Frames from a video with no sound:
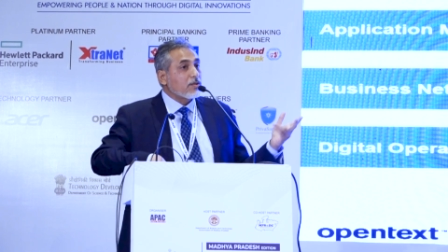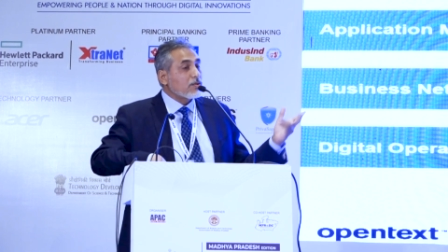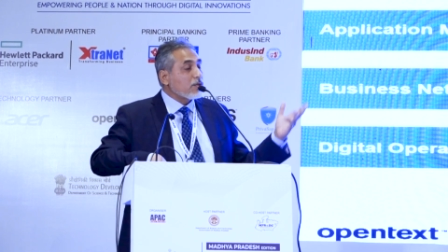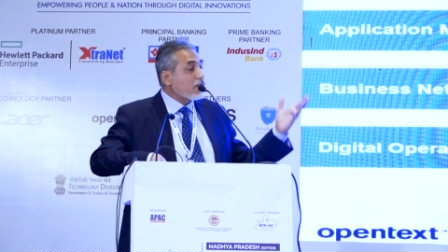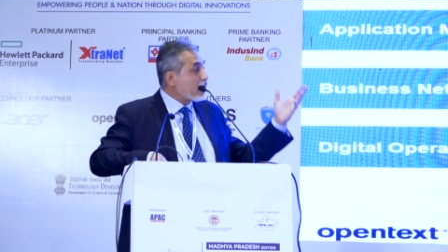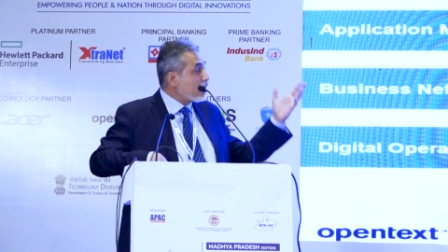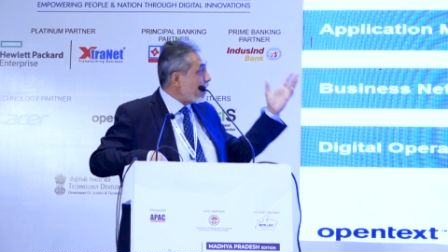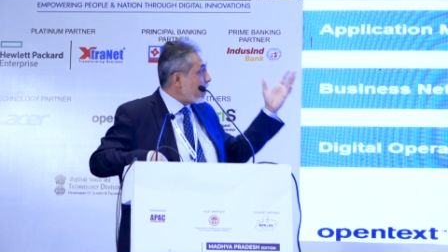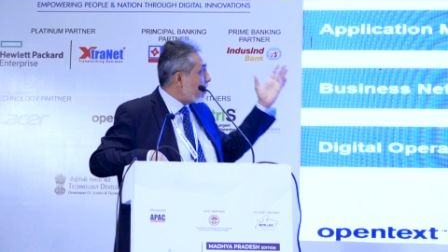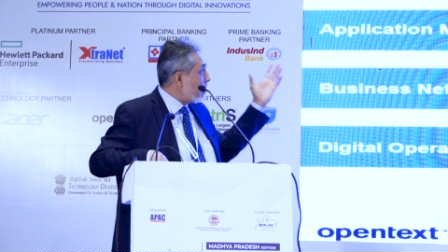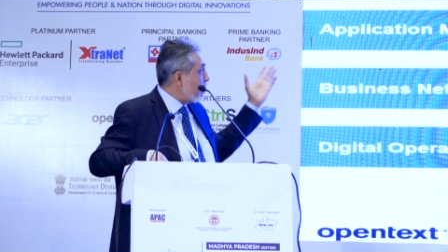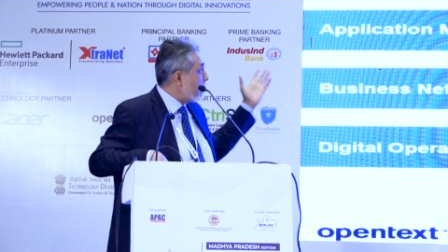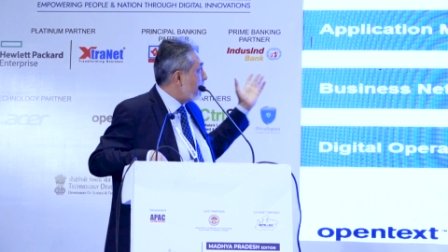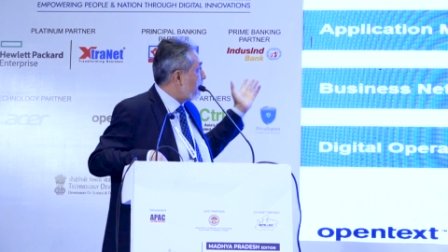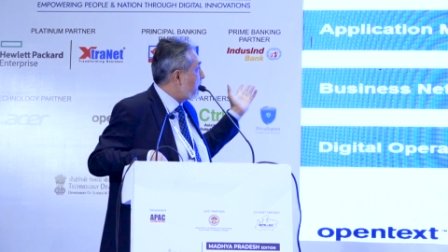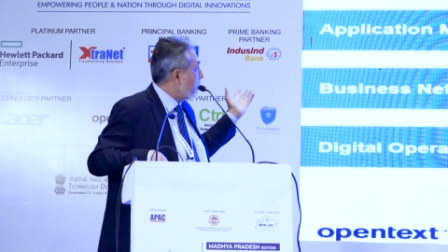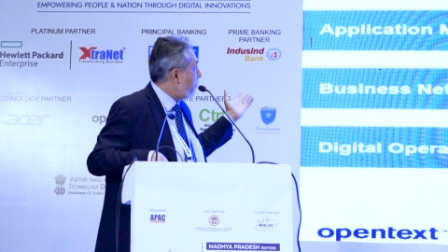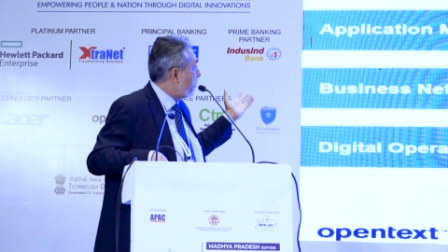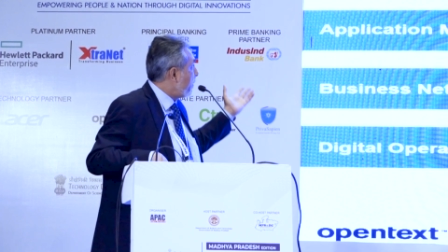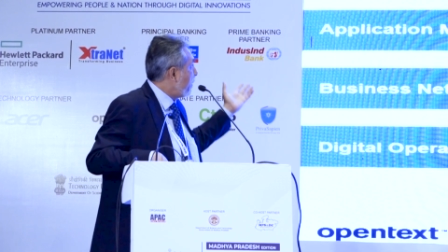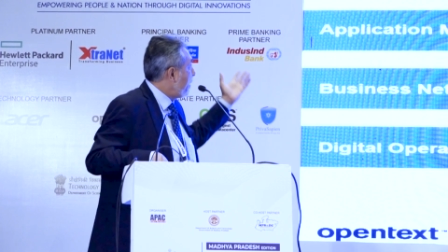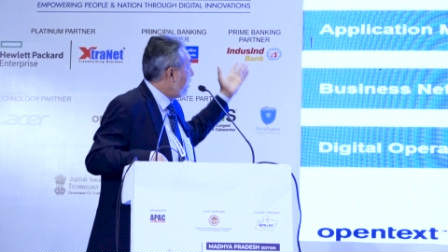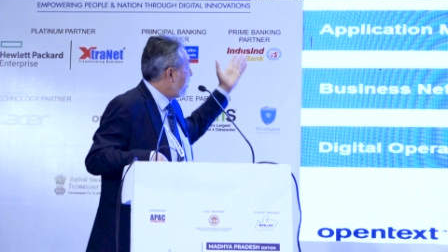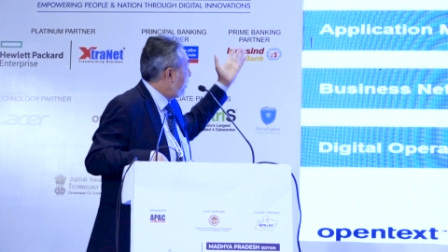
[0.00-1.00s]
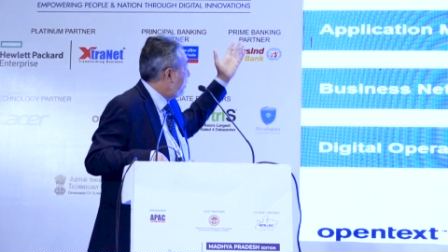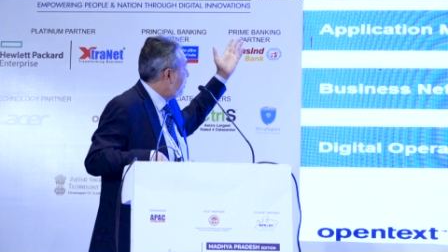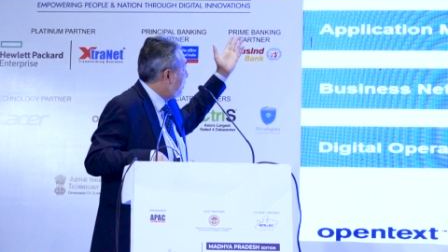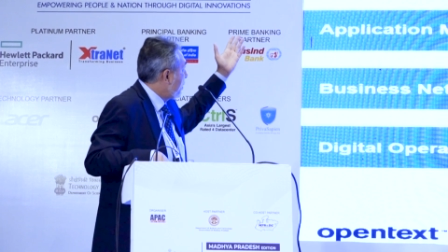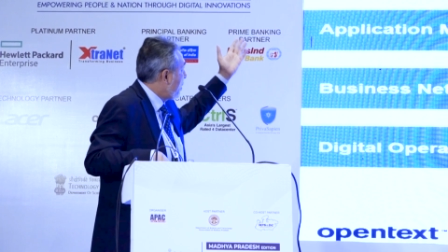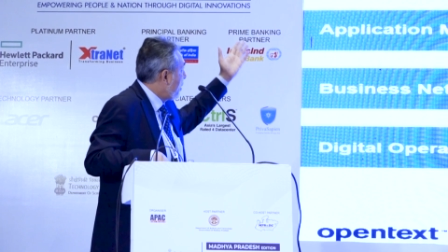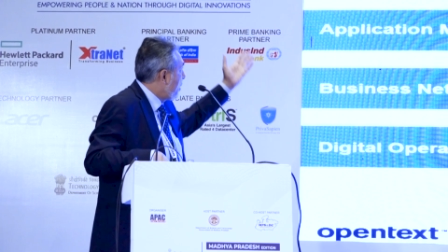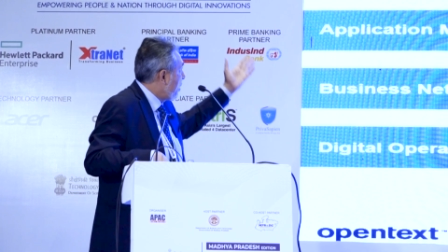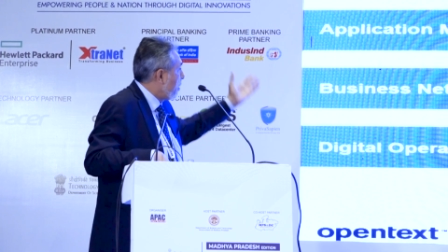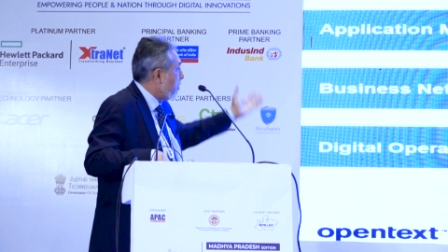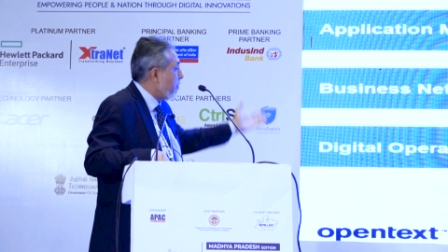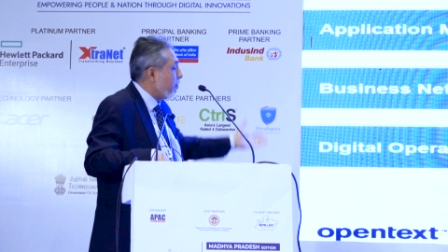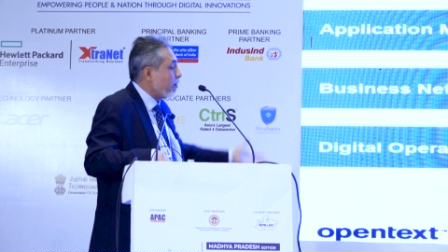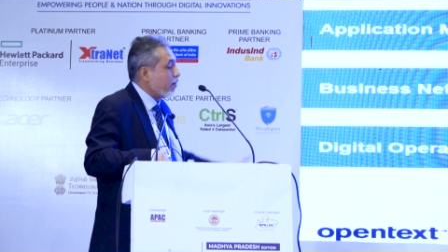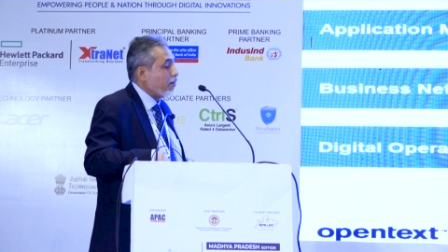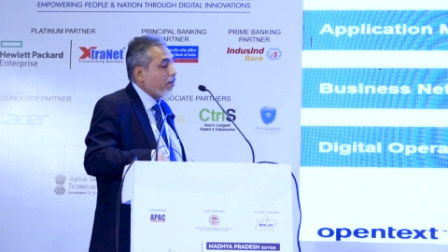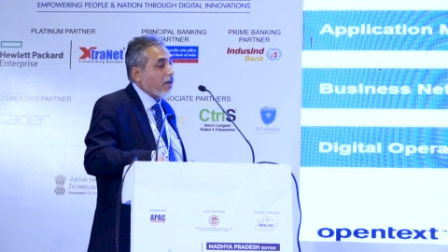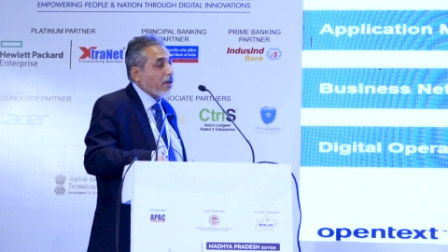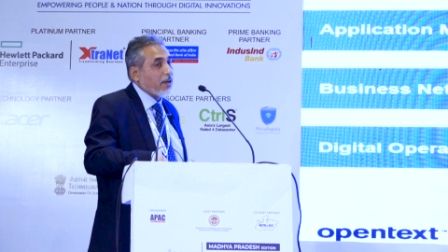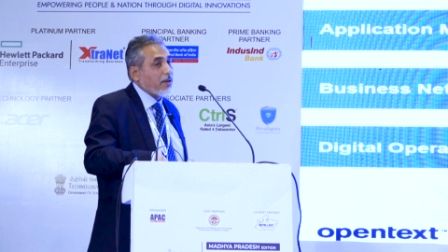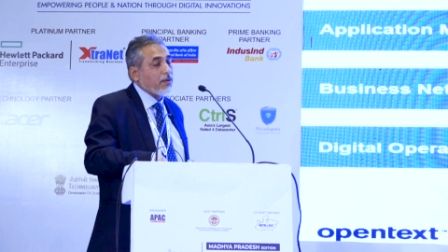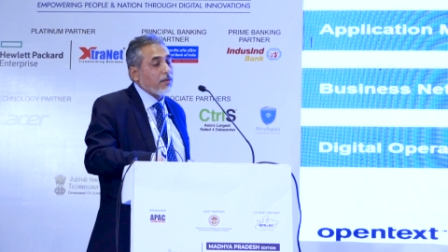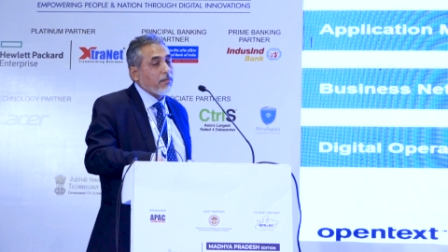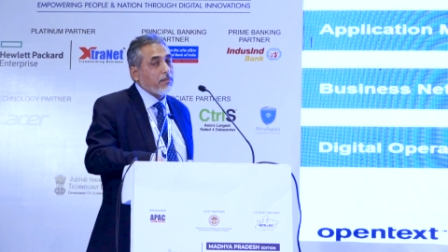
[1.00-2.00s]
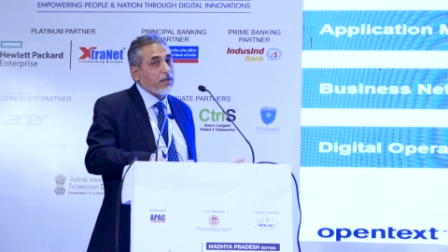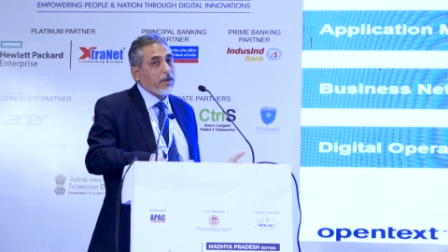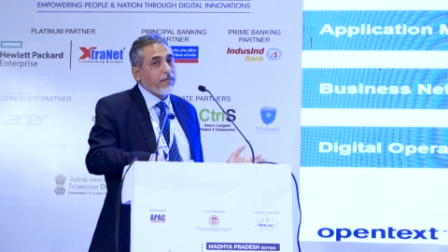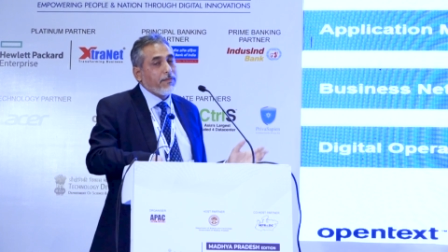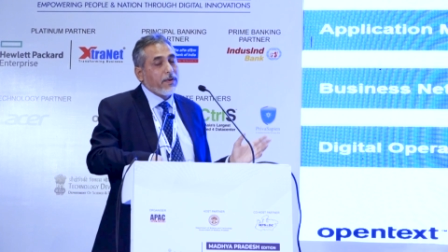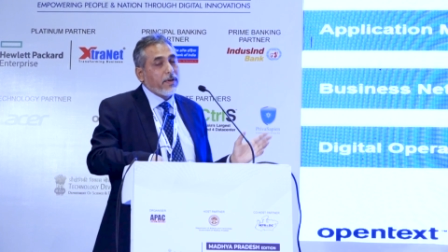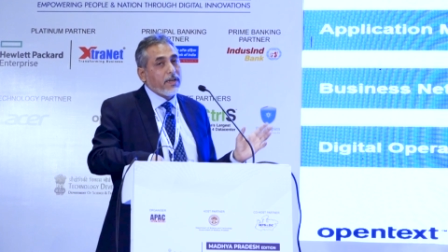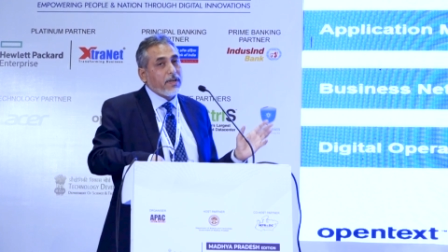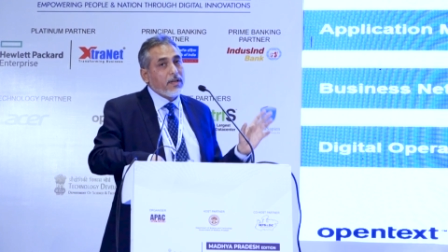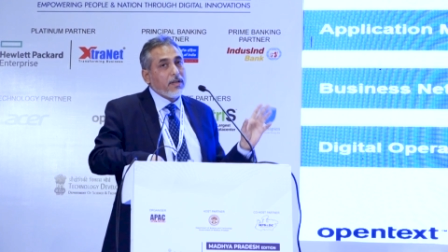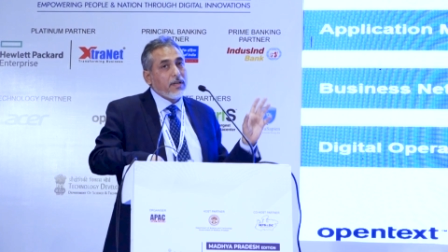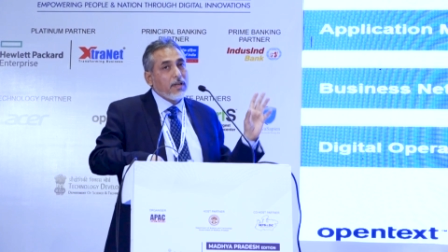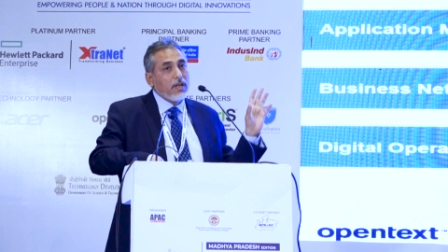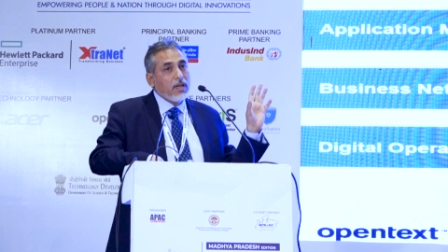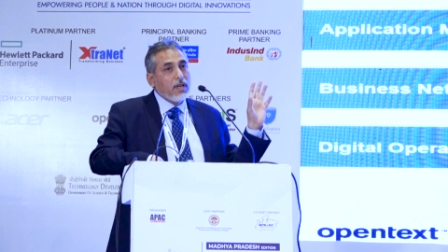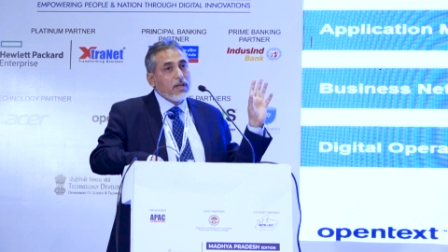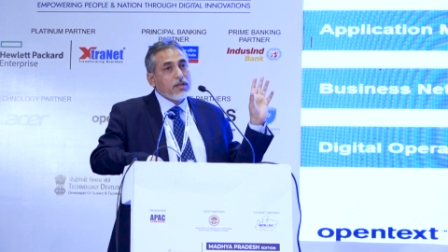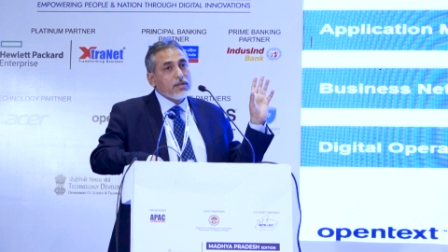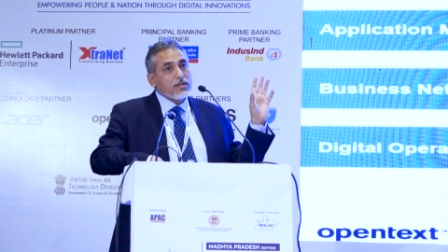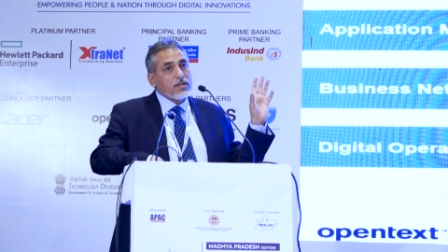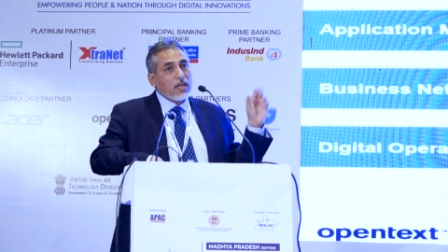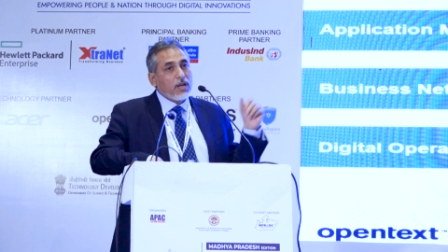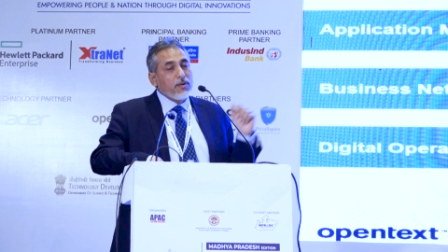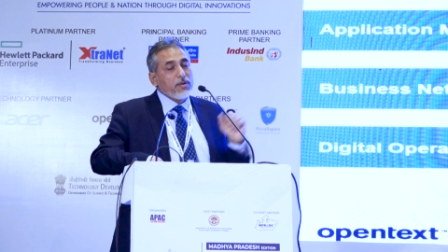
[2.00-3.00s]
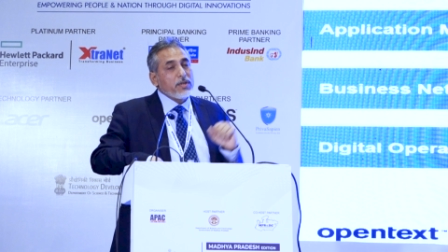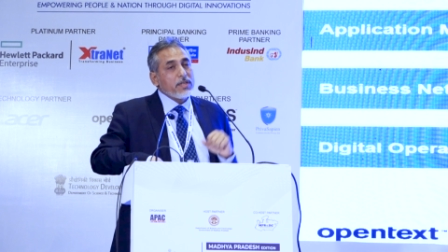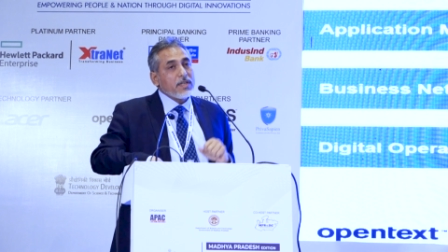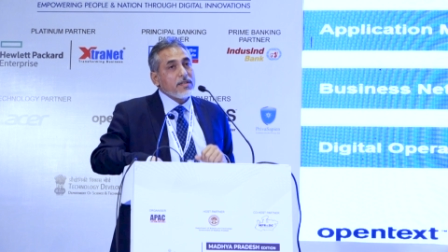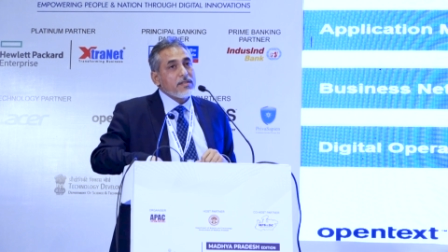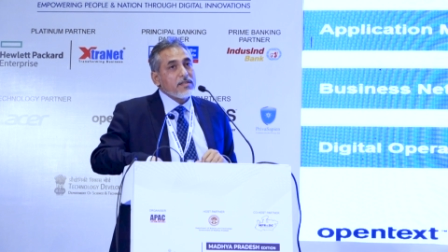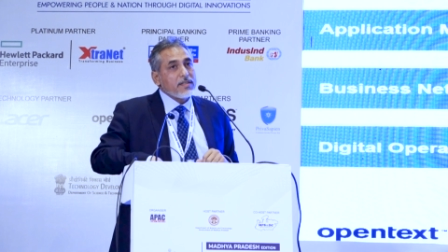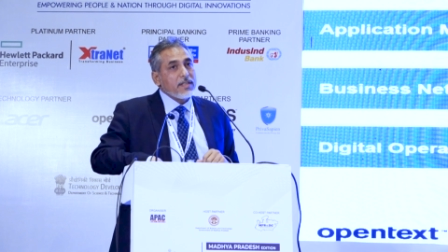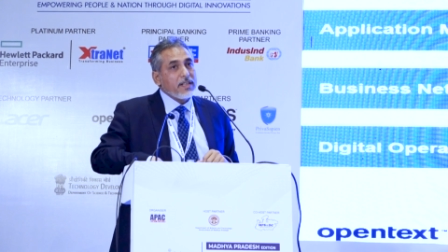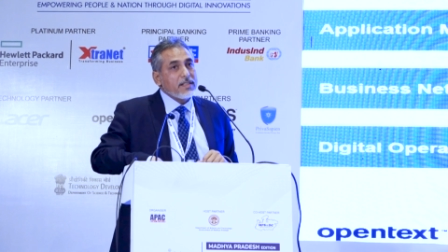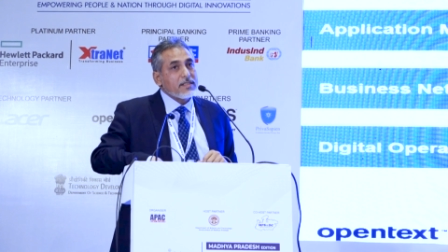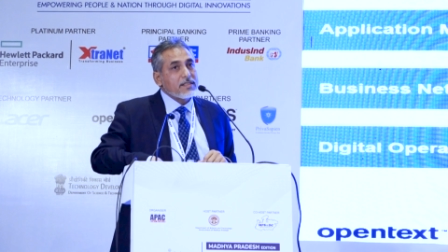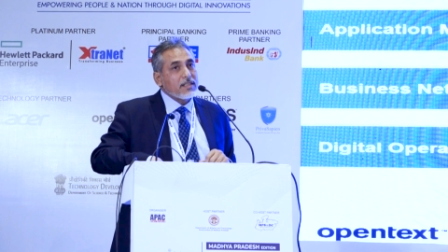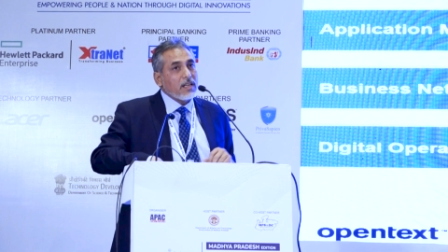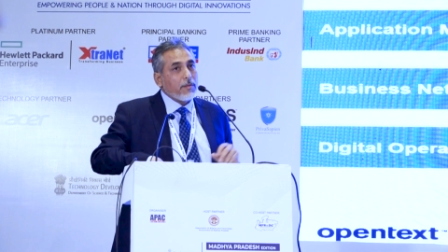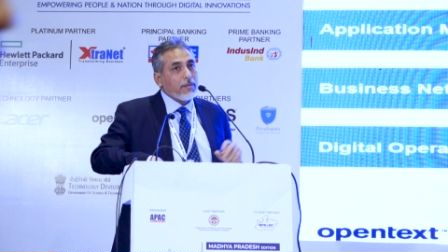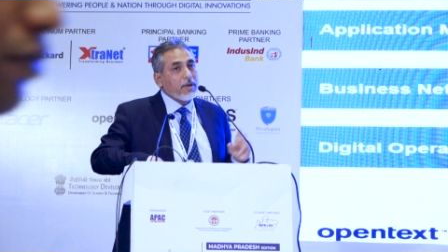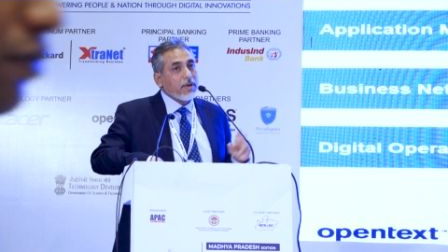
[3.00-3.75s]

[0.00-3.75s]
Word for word: So there are different, uh, you know, different solution sets coming